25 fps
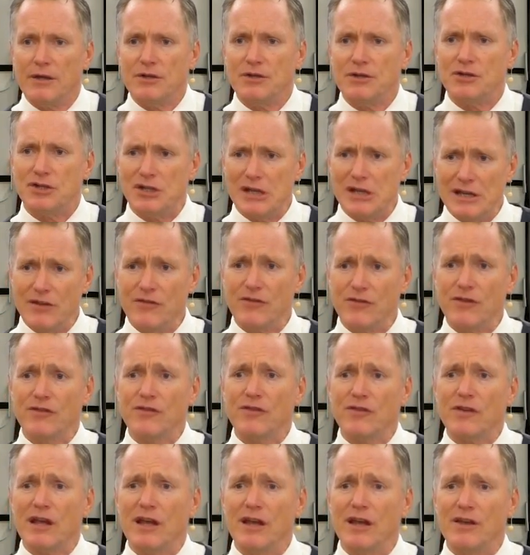
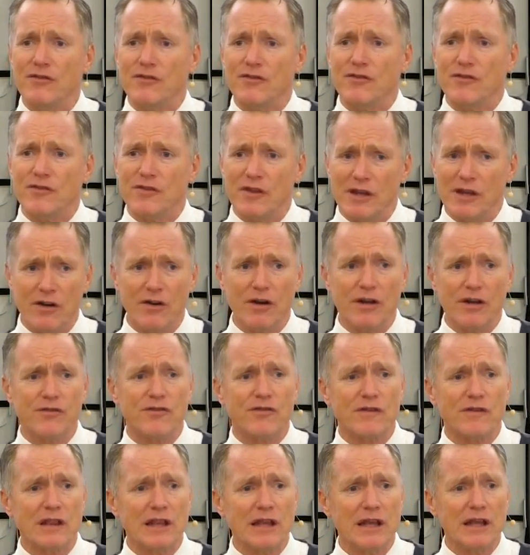Jesus is
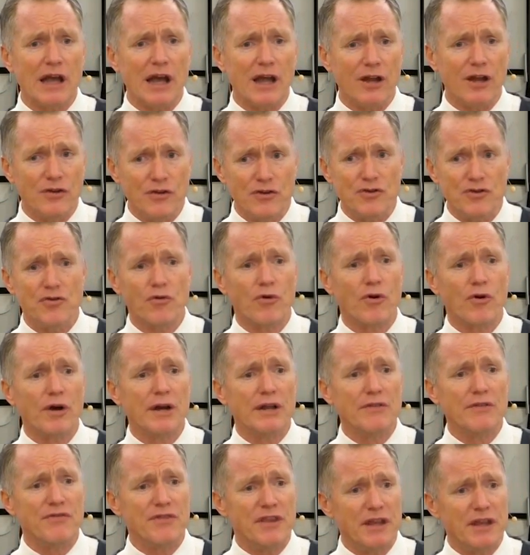seriously
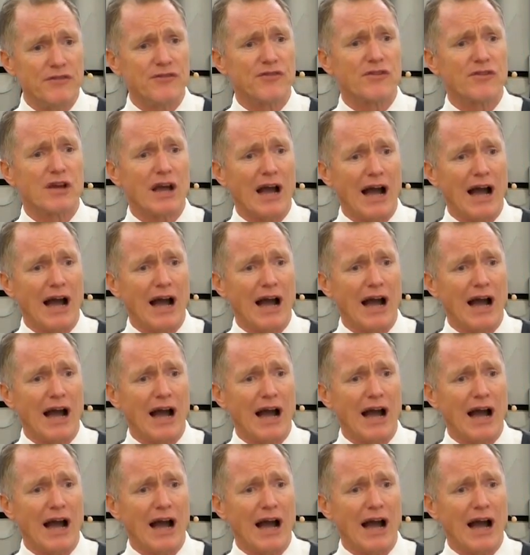enduring this